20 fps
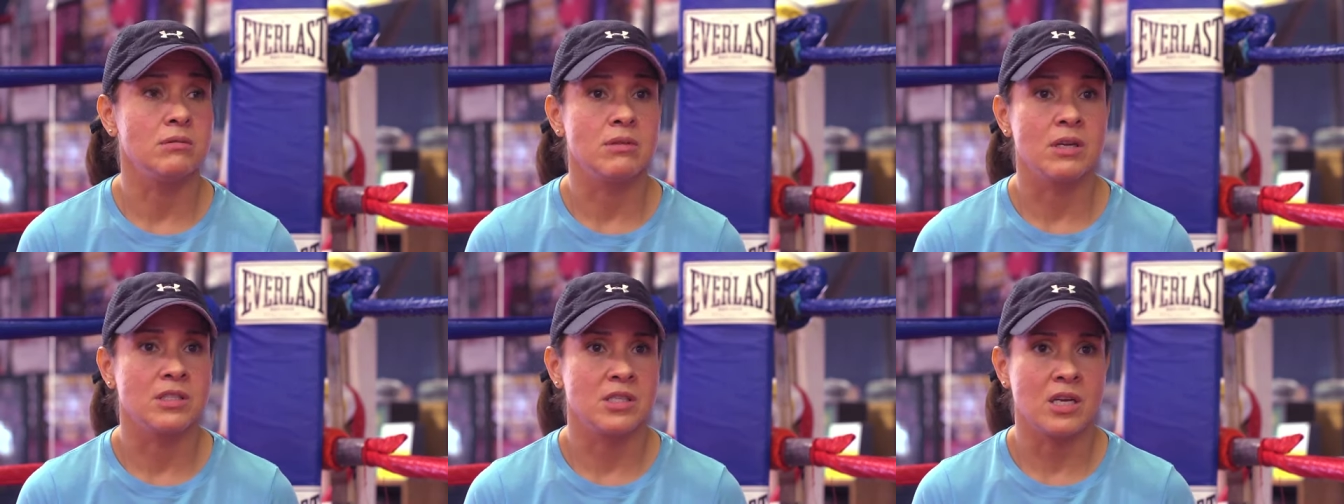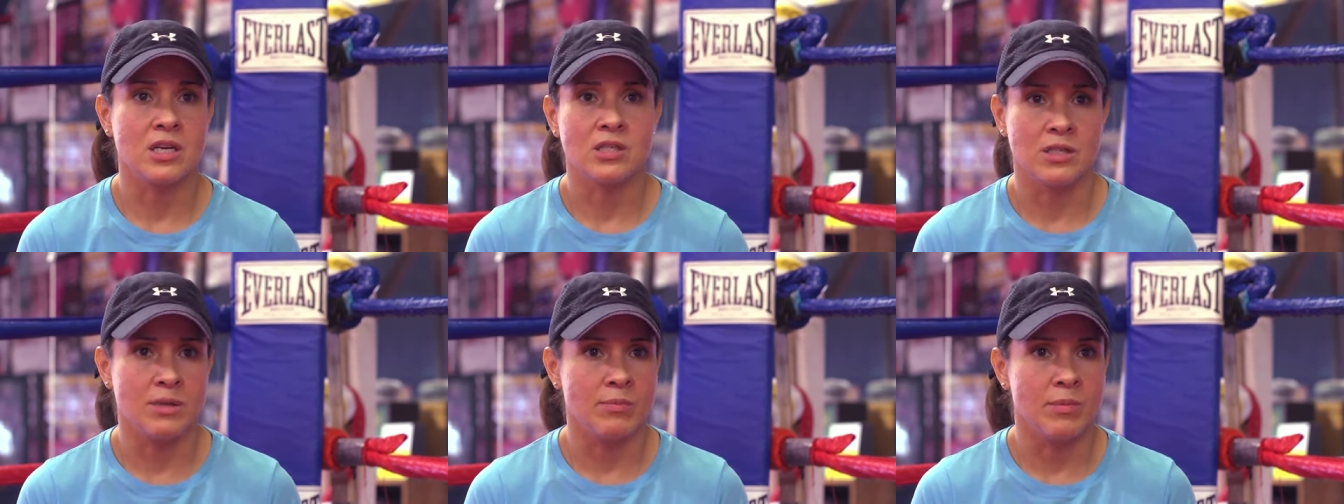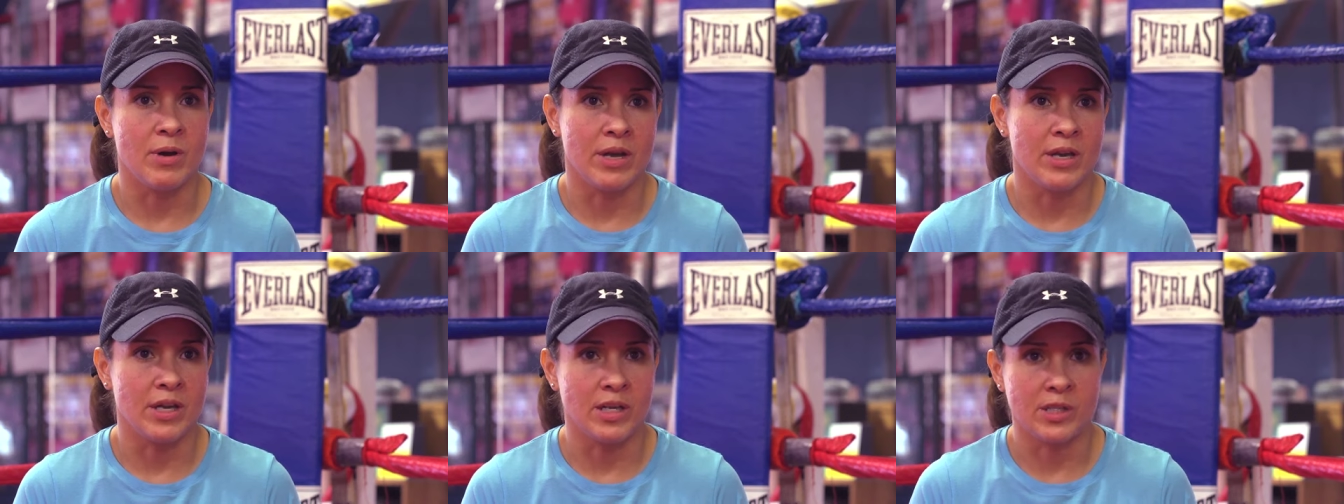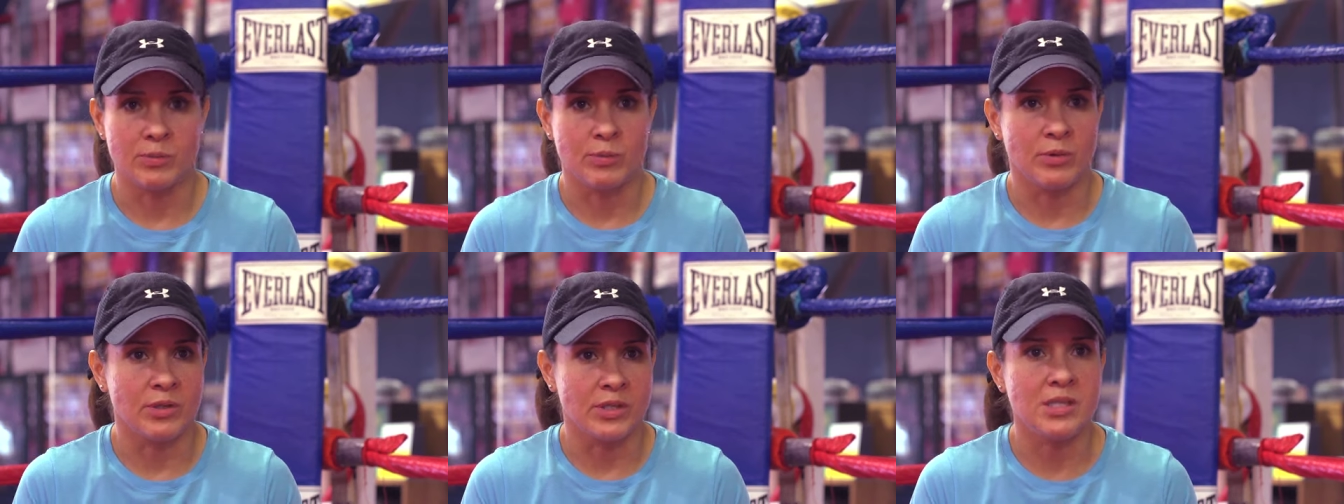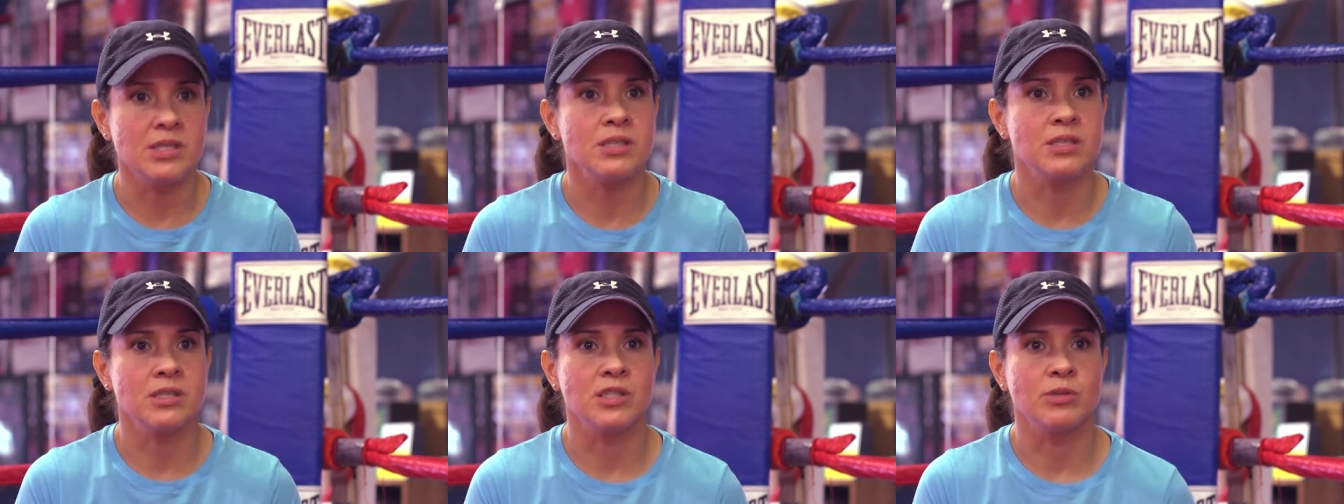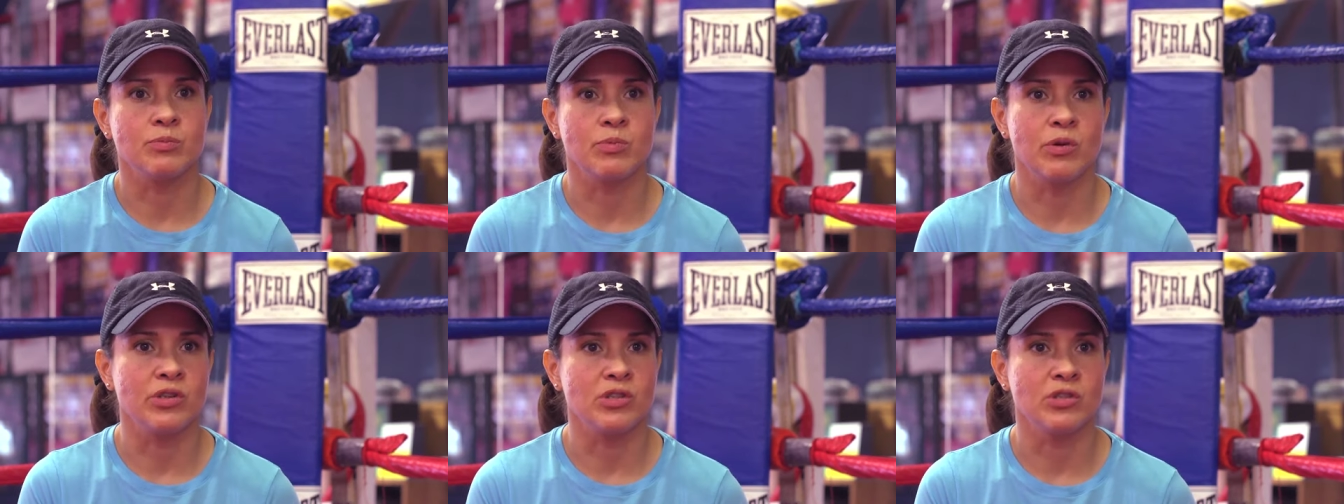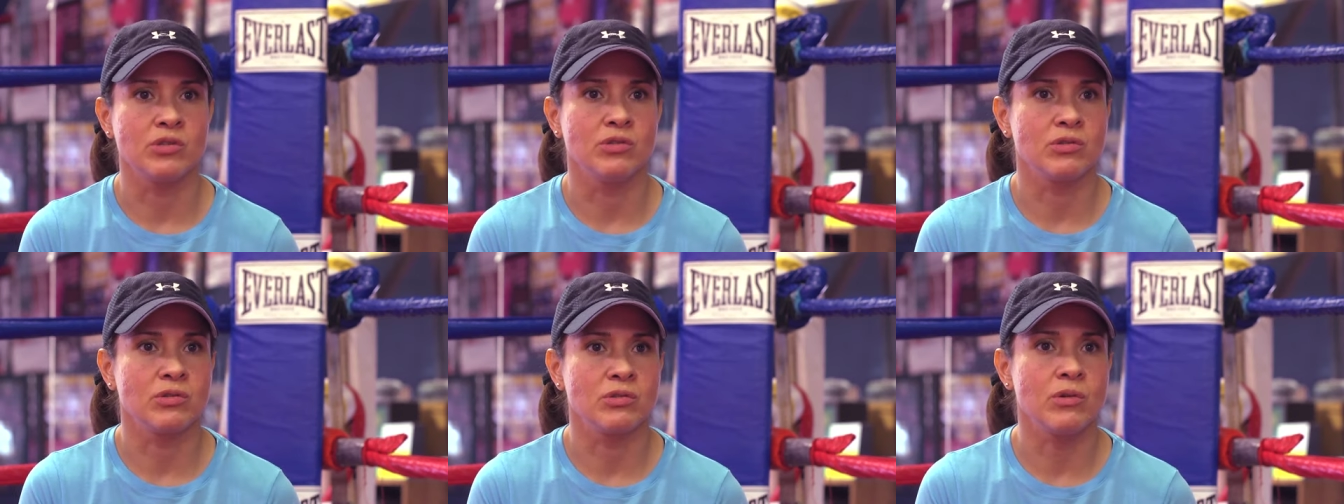that's actually my expertise is
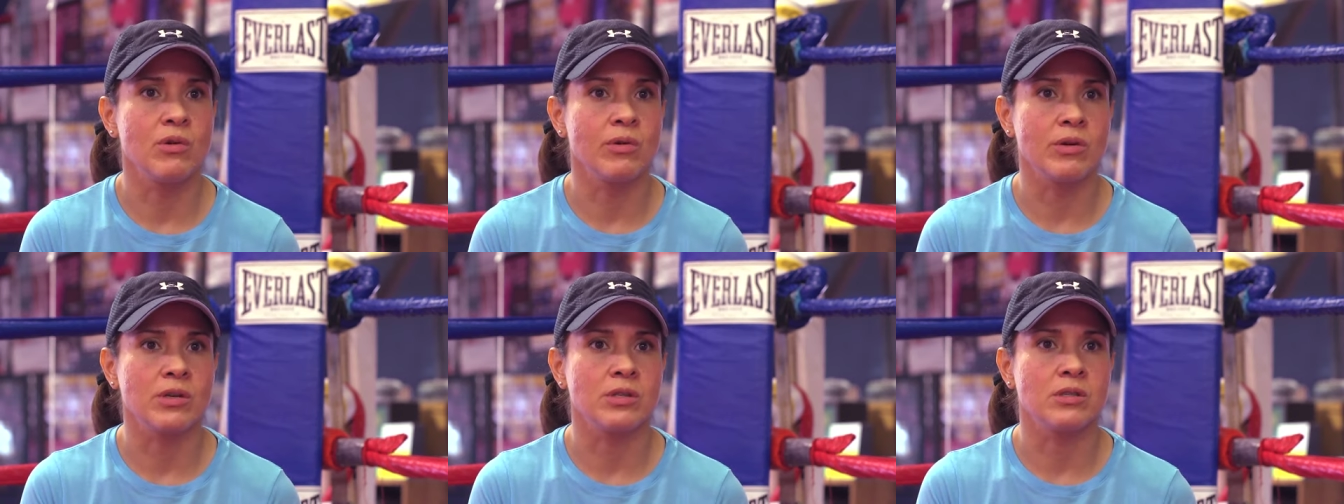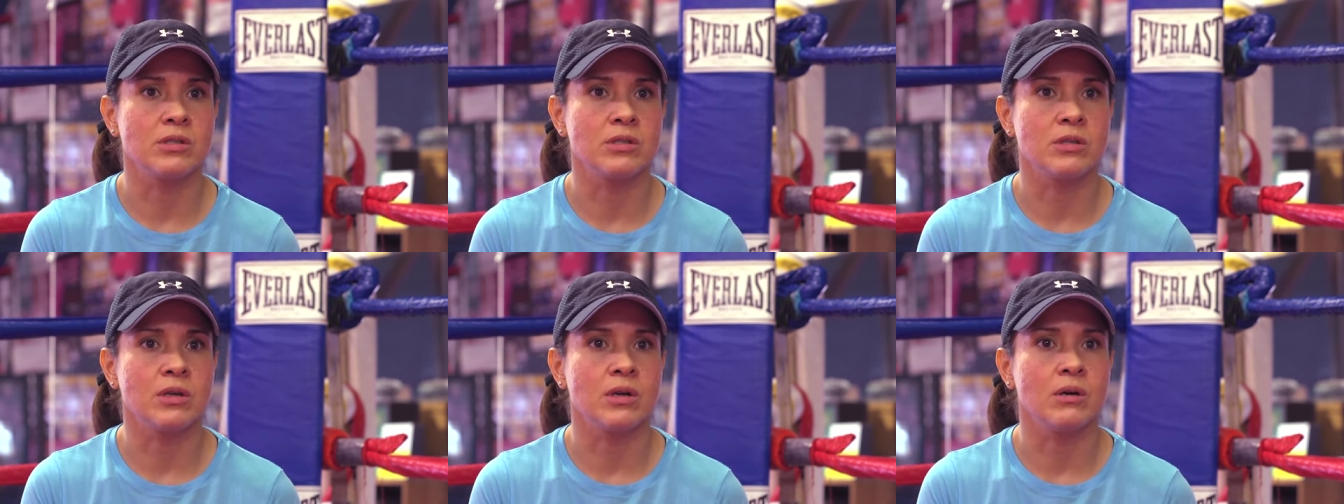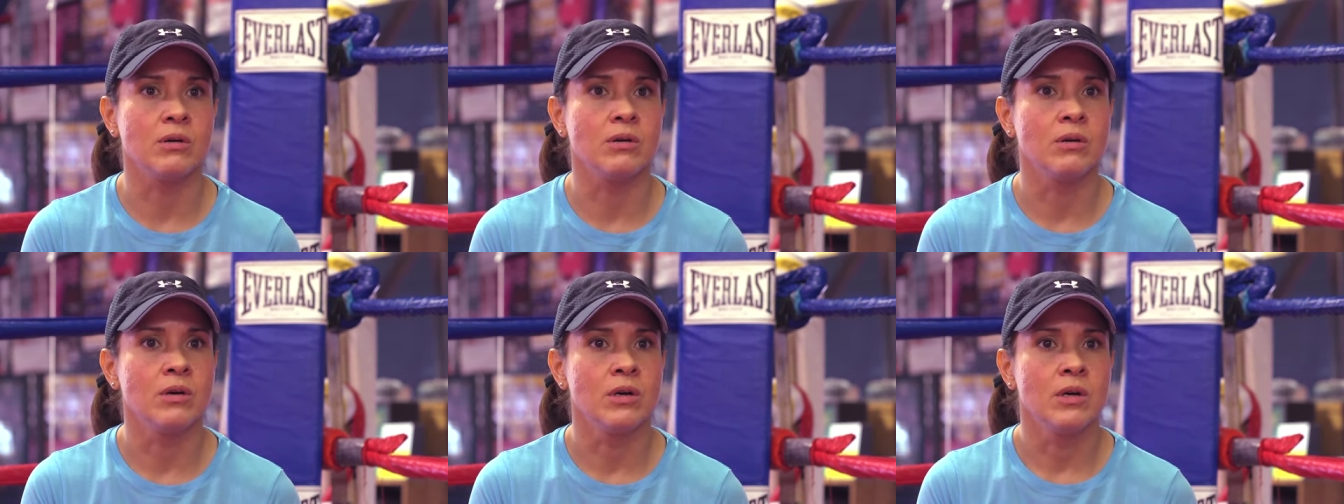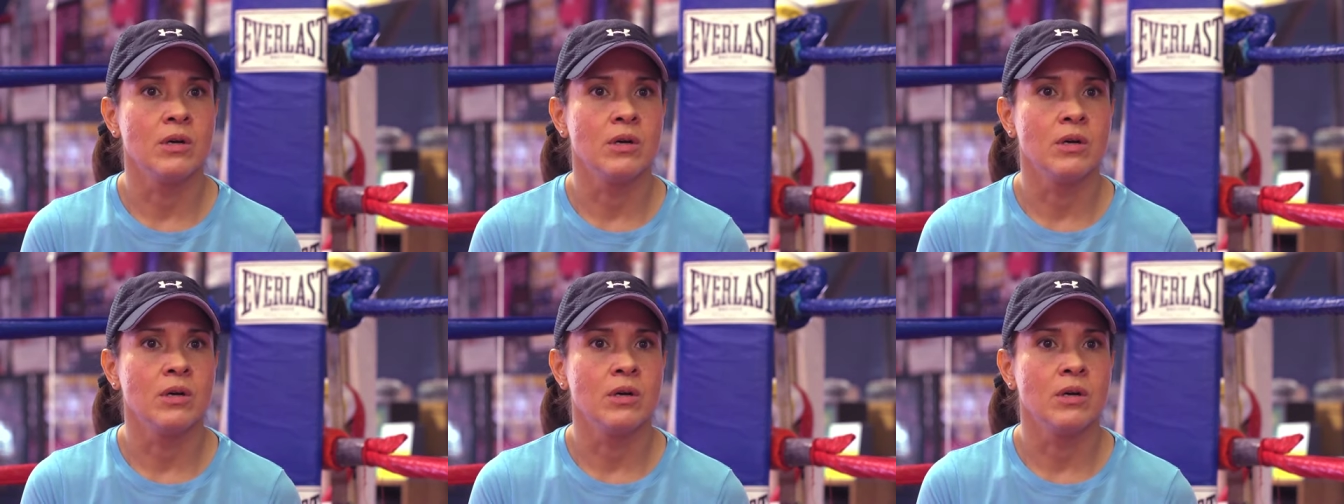personal stories. So,